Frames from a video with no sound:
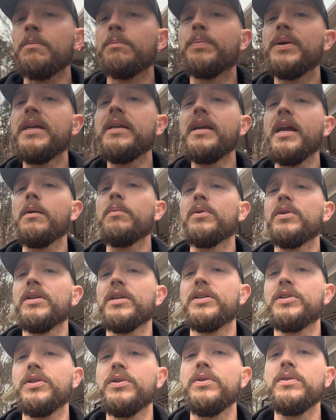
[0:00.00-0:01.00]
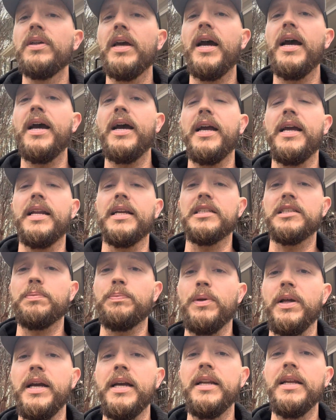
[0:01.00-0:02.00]
being able to do that and
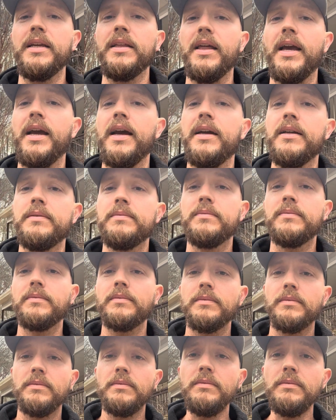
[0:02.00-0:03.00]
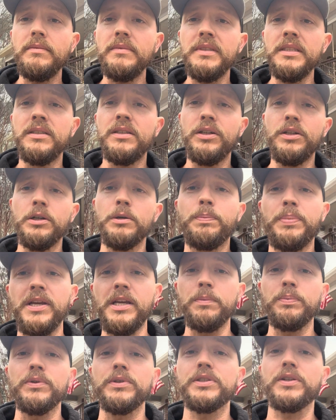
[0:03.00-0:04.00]
explaining that to your
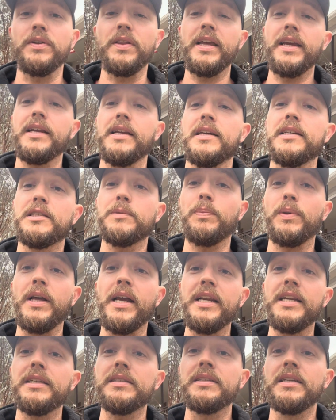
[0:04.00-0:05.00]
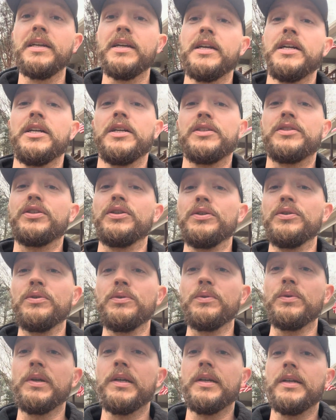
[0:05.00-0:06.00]
people, so they can explain it
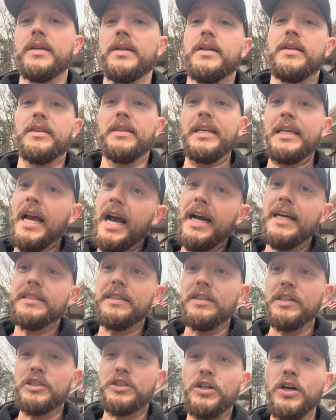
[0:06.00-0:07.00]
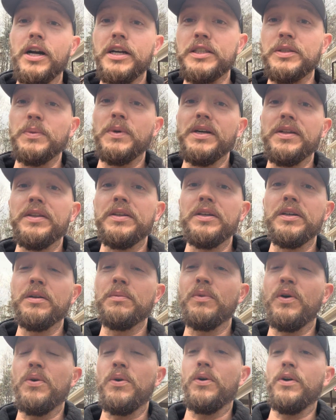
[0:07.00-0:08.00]
to the guys in the trucks with
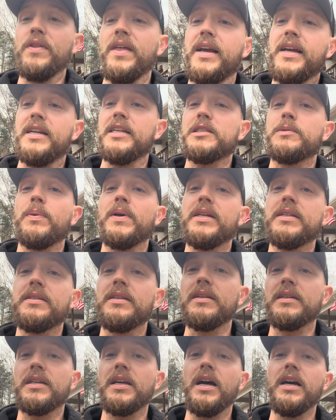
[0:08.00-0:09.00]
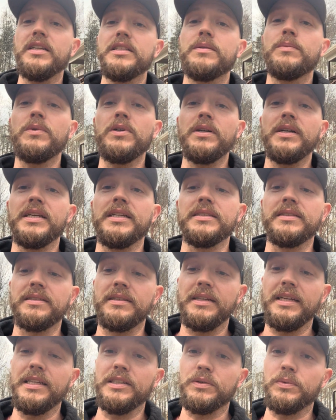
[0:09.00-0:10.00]
them, or they can explain it to the customer,
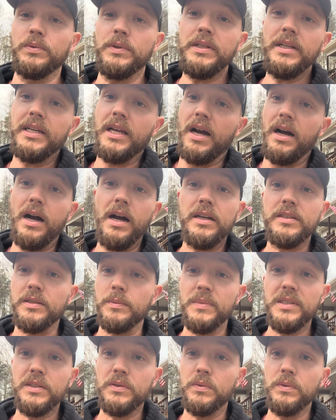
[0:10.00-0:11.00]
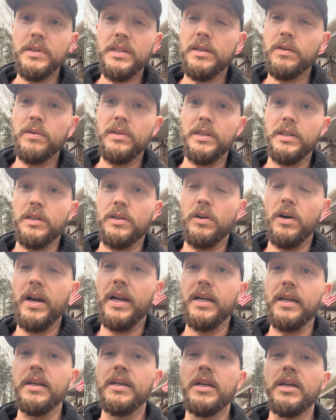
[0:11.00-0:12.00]
is really awesome. It's really, really
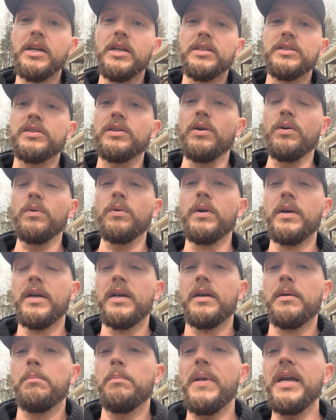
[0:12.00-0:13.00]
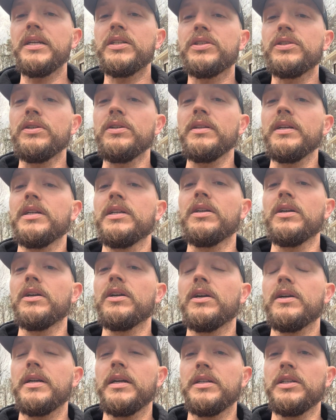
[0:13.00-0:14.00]
great. So make sure that
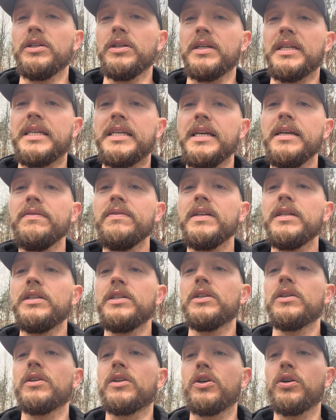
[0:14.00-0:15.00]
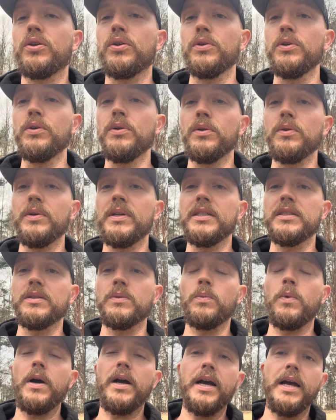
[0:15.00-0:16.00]
you're giving your crew a
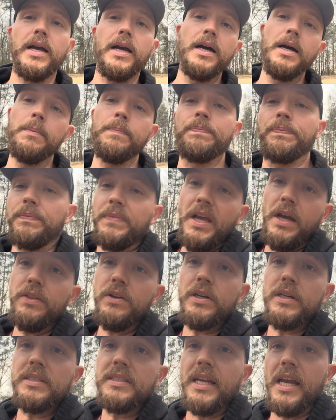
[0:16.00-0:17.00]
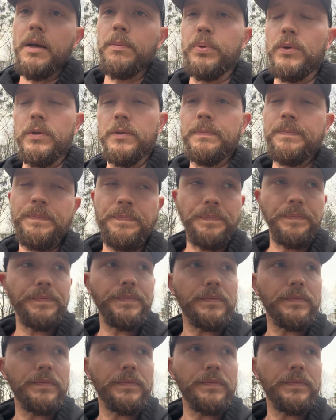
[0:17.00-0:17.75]
reason why. Another example,